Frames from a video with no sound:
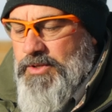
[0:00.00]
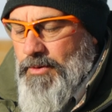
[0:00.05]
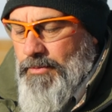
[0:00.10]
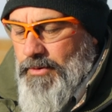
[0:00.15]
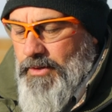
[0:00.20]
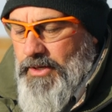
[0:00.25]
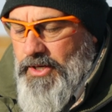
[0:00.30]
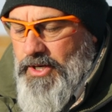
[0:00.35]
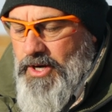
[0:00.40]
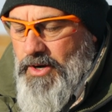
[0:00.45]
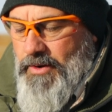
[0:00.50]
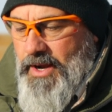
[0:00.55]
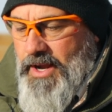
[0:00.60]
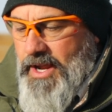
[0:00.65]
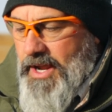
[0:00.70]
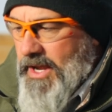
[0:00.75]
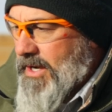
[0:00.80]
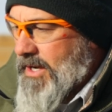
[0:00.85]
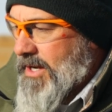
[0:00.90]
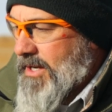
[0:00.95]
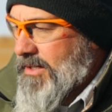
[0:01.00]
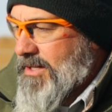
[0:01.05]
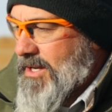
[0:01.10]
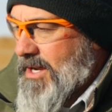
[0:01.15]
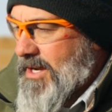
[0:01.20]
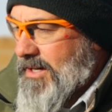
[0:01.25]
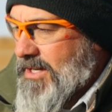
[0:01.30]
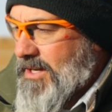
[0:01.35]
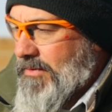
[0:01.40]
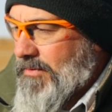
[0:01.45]
so we're gonna go ahead
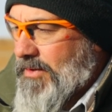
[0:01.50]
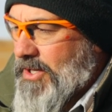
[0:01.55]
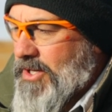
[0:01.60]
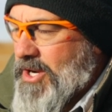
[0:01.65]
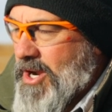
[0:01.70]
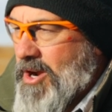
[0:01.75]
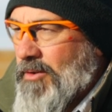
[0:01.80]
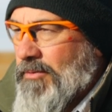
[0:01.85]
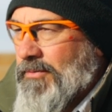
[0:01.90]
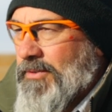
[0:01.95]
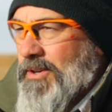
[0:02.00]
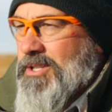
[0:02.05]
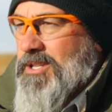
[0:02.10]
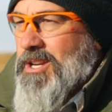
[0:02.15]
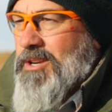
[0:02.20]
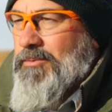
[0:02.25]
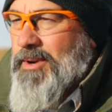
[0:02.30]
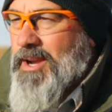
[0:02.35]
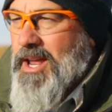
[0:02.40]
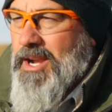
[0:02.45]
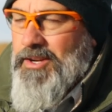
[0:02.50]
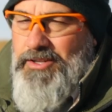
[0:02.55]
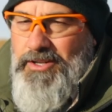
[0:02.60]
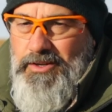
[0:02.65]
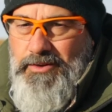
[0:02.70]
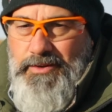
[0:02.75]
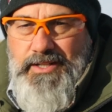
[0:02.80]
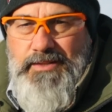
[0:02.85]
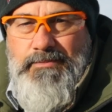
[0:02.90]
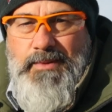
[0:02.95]
and give it a go. First thing we gotta
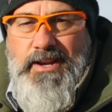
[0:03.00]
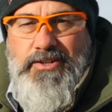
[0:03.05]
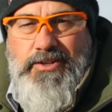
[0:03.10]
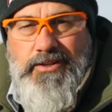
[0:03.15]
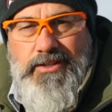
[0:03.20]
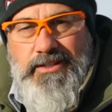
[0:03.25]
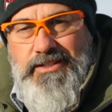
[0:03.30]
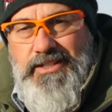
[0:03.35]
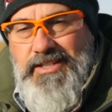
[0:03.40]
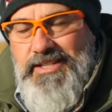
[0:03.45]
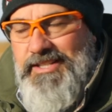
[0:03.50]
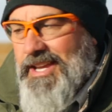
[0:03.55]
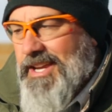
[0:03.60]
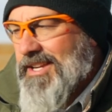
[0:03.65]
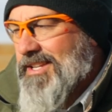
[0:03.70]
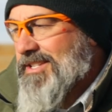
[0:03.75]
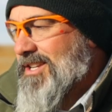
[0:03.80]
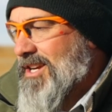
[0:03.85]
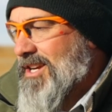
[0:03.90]
do is make sure that this thing's